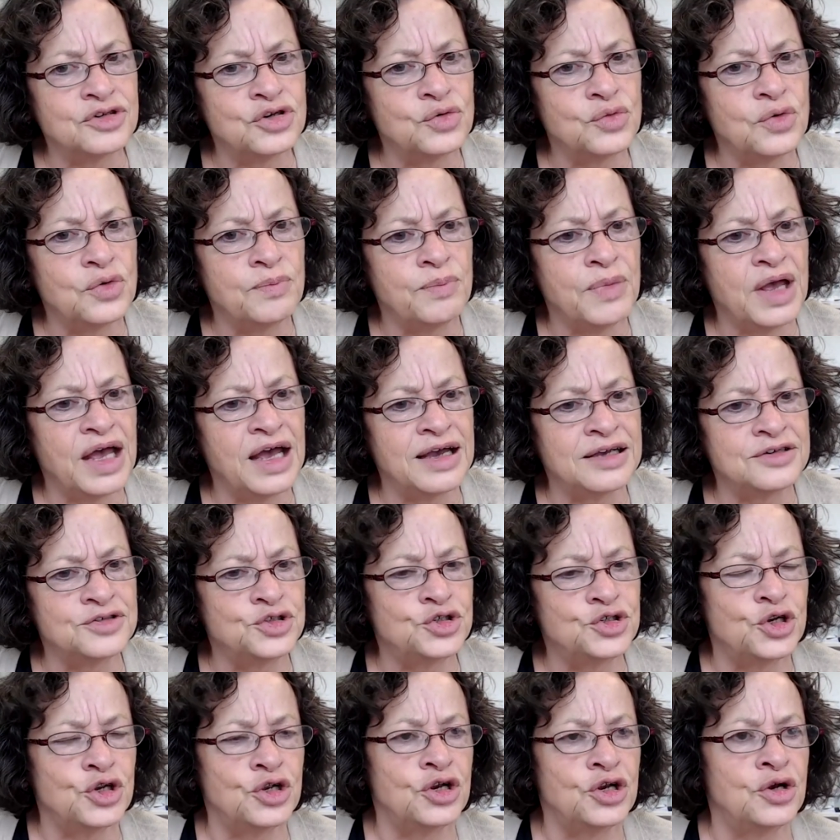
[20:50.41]
to
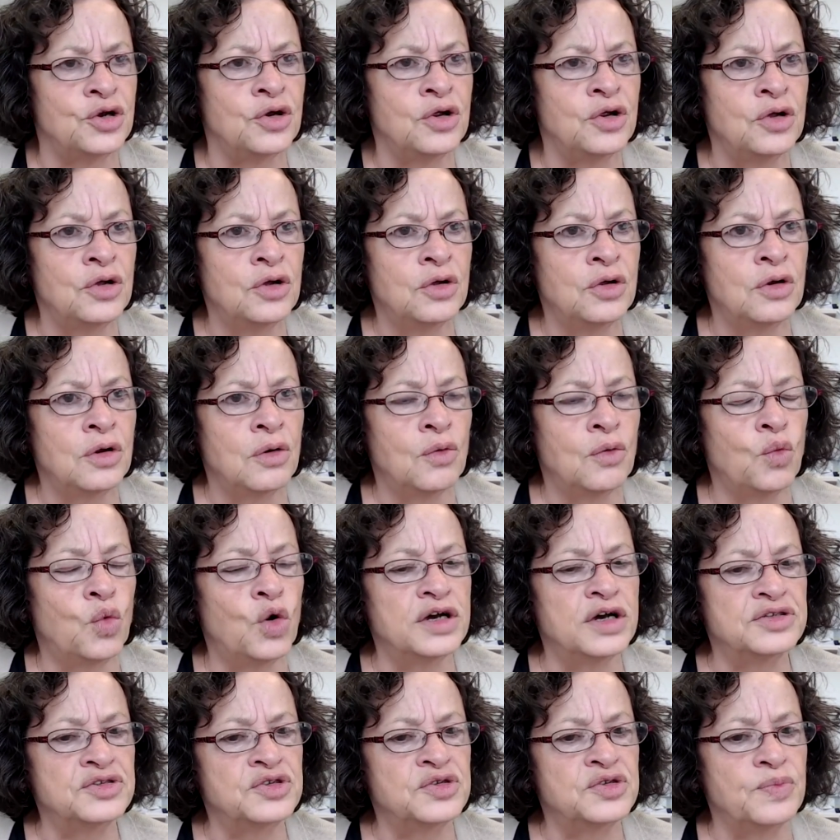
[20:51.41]
imagine
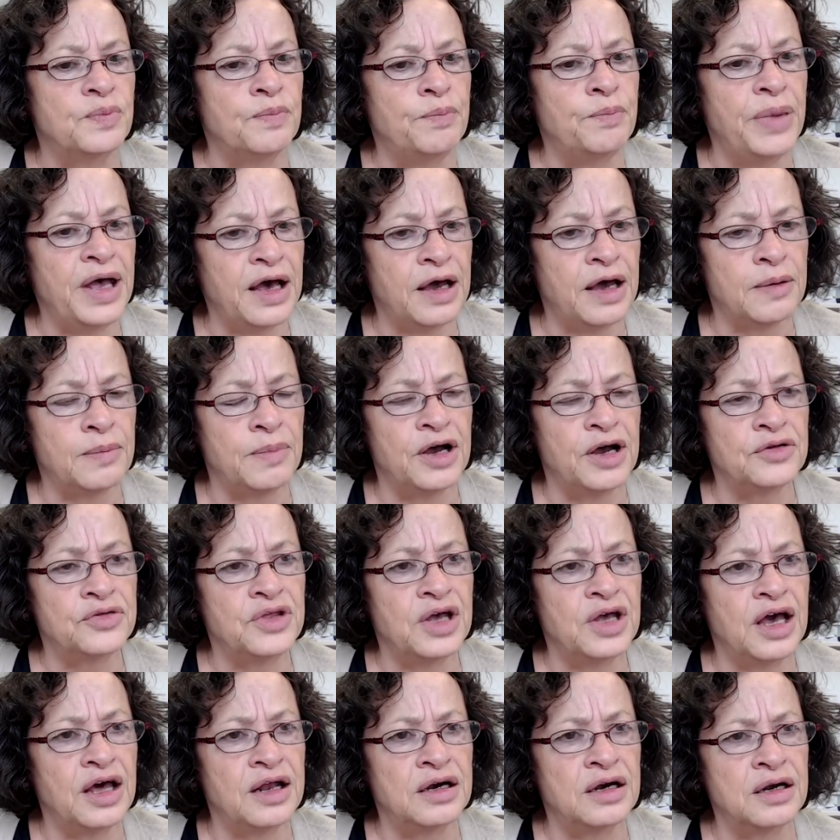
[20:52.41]
what's bad about that.